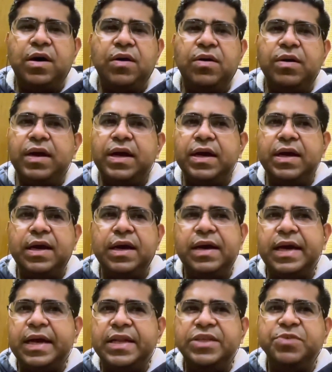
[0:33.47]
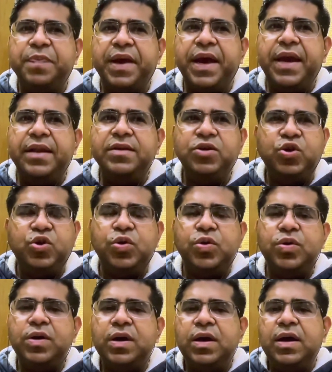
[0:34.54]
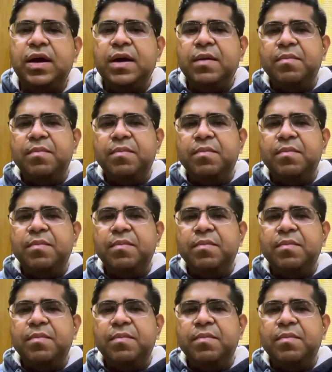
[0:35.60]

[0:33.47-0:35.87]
or in Spain, 2.